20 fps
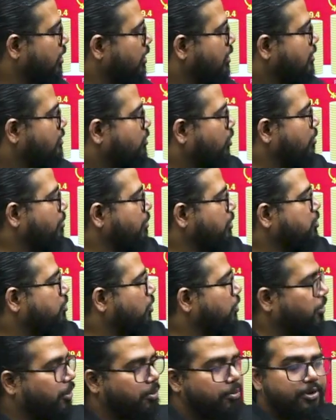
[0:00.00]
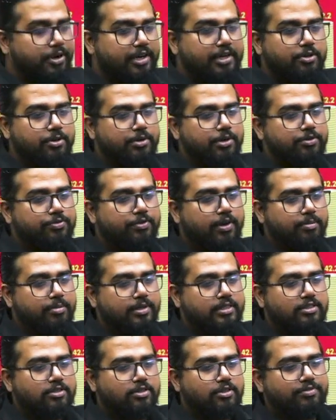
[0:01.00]
It's almost contributing
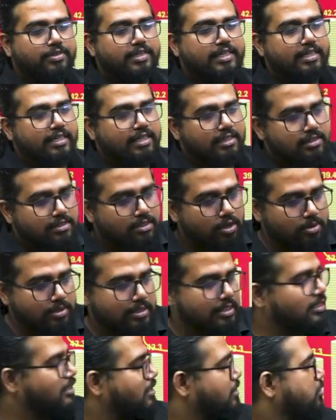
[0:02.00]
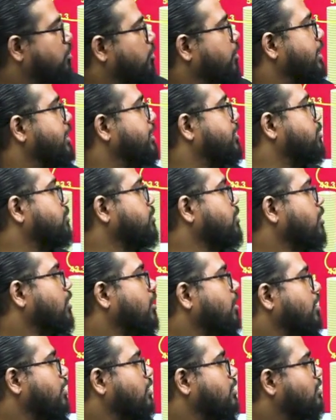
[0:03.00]
25% of India's, all these are going to
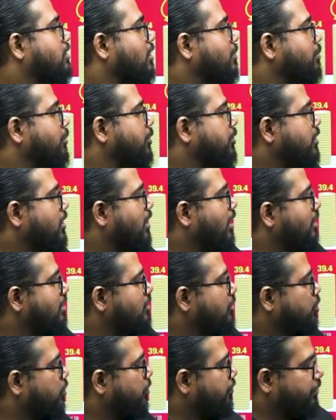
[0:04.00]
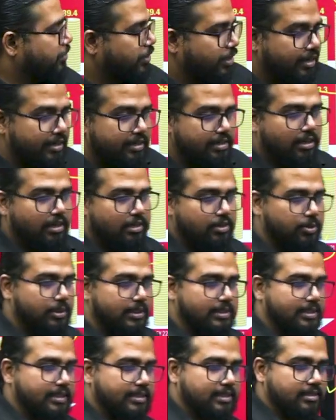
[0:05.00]
computer hard, software and hardware
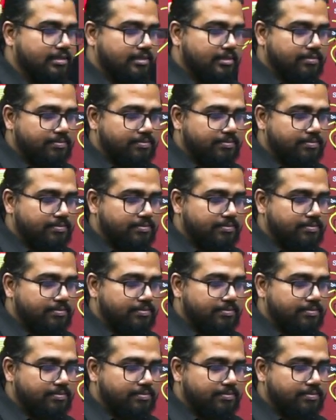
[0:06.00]
sector.